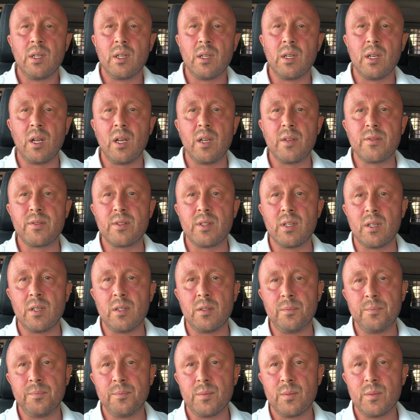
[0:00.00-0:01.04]

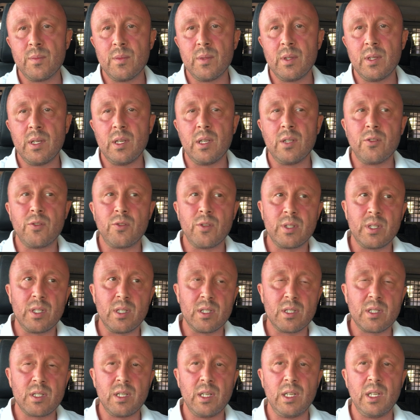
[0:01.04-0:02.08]
lifestyle, interesting
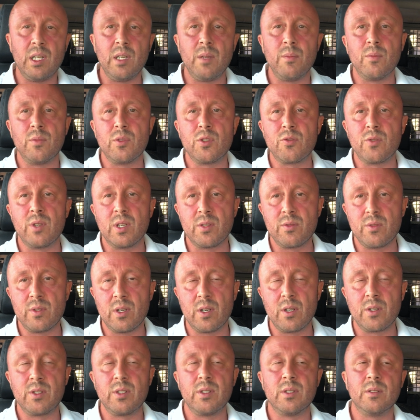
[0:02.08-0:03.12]
sleep, stress
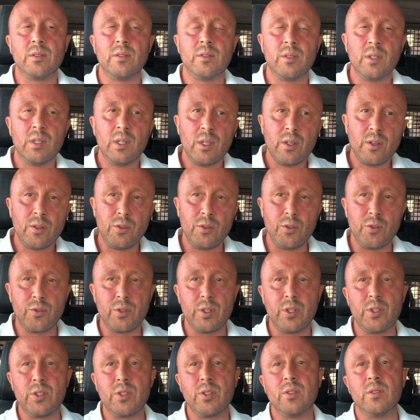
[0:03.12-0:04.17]
reduction,
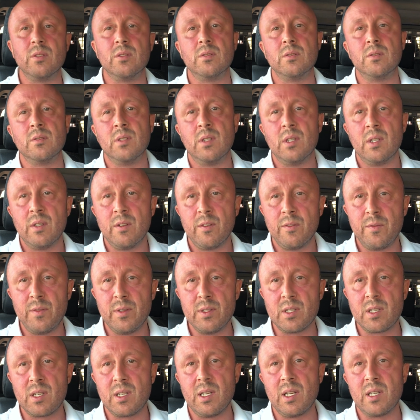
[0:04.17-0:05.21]
nutrition,
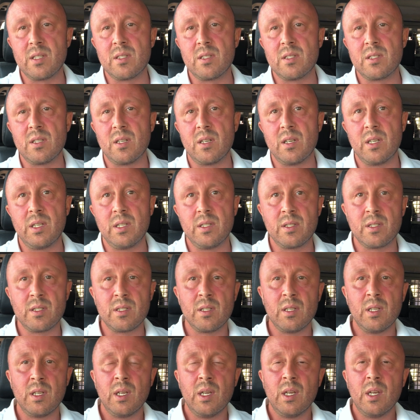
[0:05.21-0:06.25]
physical
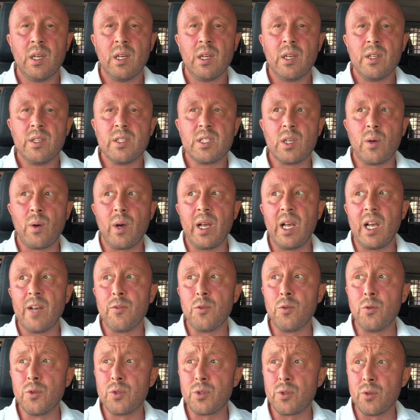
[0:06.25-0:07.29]
exercise. So I have
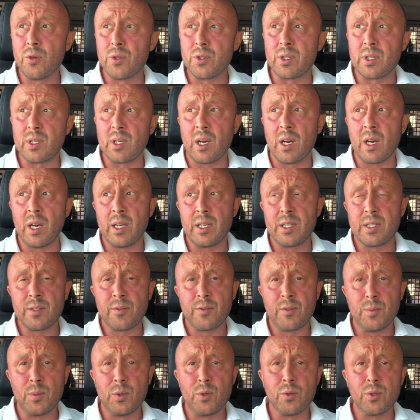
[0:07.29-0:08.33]
all sorts of guys
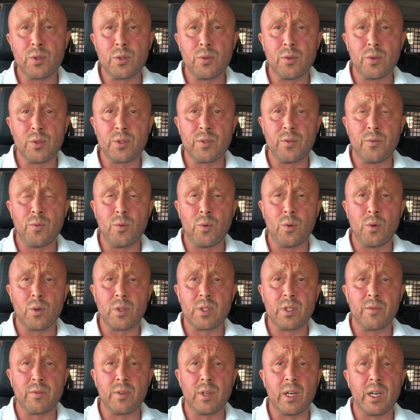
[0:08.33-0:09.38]
from all sorts of
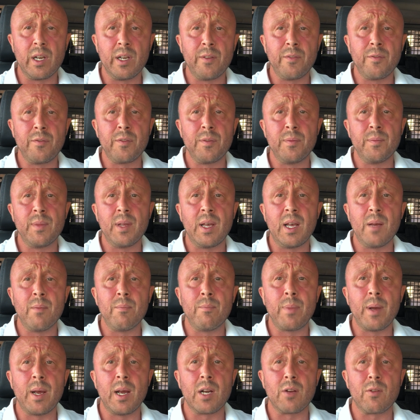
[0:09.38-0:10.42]
walks of life
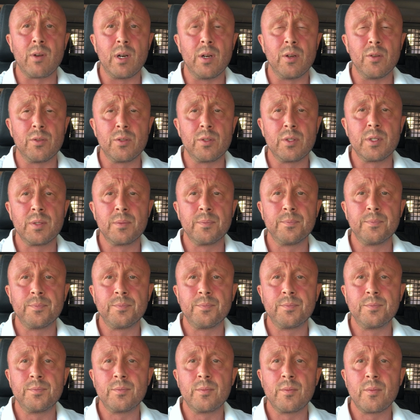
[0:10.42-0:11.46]
and backgrounds,
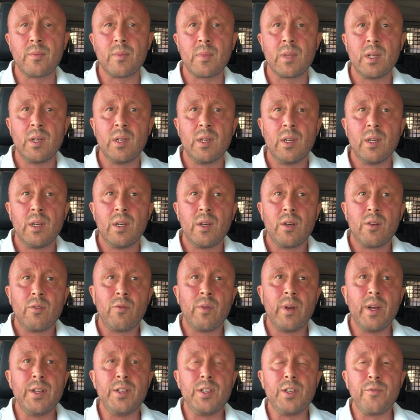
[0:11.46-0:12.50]

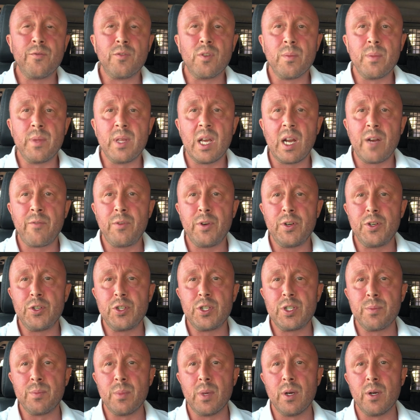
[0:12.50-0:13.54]
ranging from the average
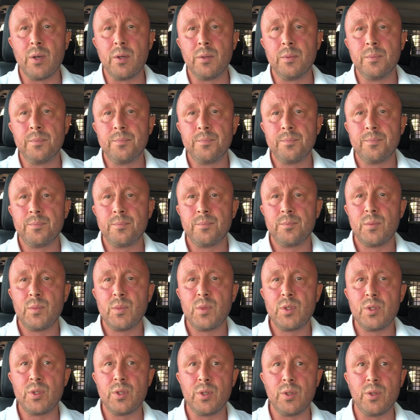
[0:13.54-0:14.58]
schmo
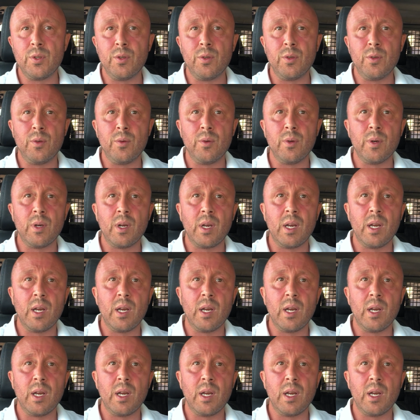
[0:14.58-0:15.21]
to